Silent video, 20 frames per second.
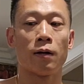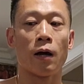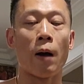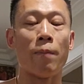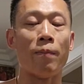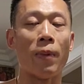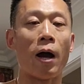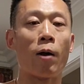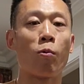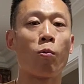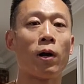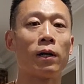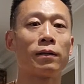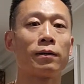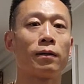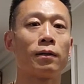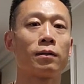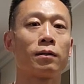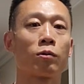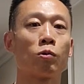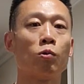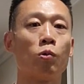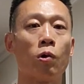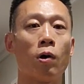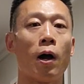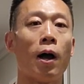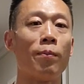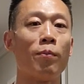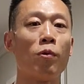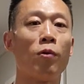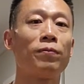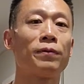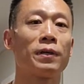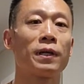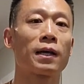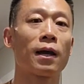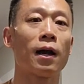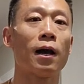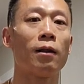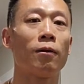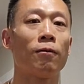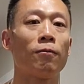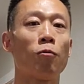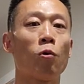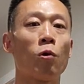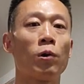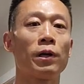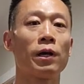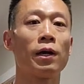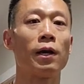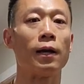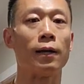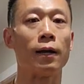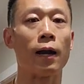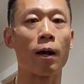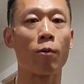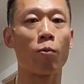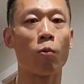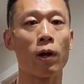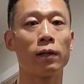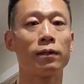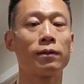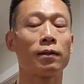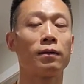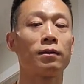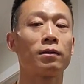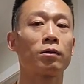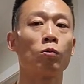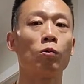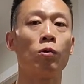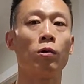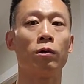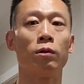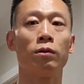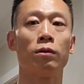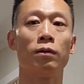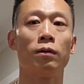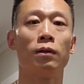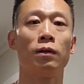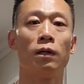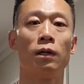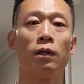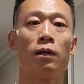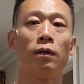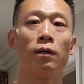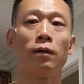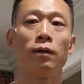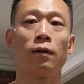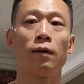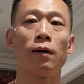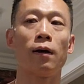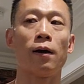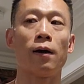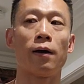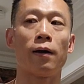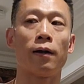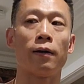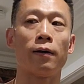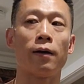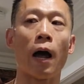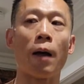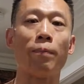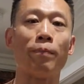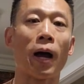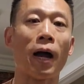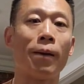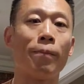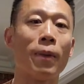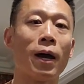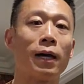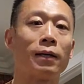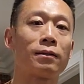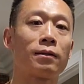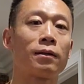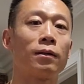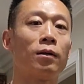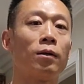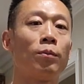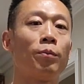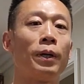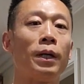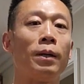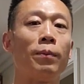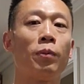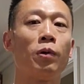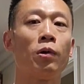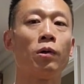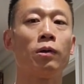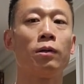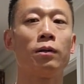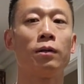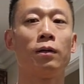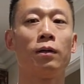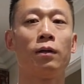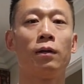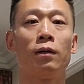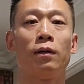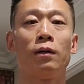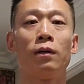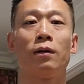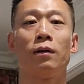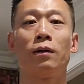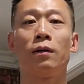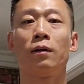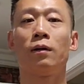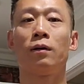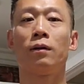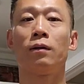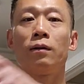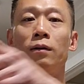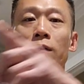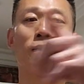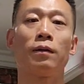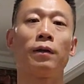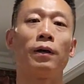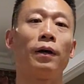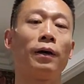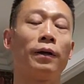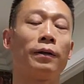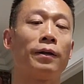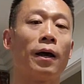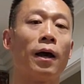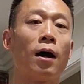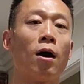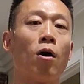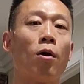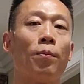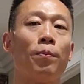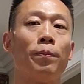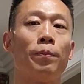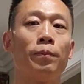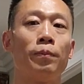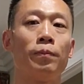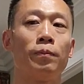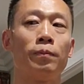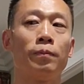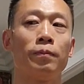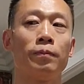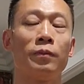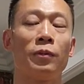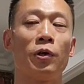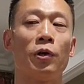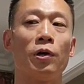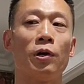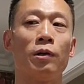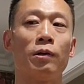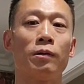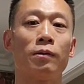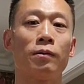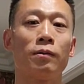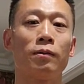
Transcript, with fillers: um, I went to school. I moved to California and I went to school. And I, I met certain people that, that helped, you know,